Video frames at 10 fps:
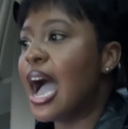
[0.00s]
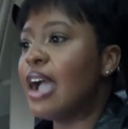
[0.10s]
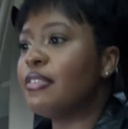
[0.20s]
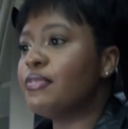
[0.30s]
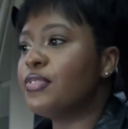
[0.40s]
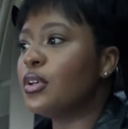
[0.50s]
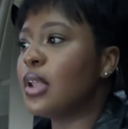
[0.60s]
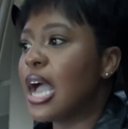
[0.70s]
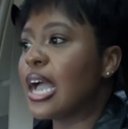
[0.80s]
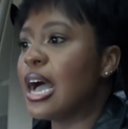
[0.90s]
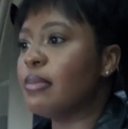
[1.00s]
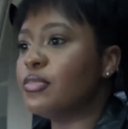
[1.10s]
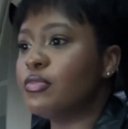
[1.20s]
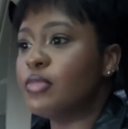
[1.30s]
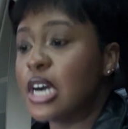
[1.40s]
I feel like I'm
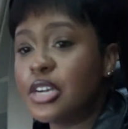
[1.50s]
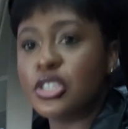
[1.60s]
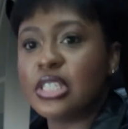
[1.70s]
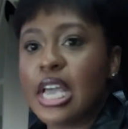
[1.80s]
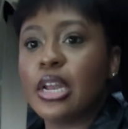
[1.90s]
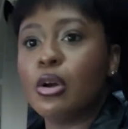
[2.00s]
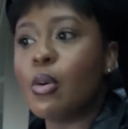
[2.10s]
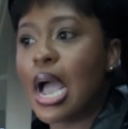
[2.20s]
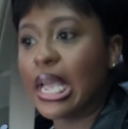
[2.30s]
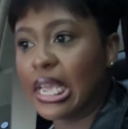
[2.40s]
understanding who I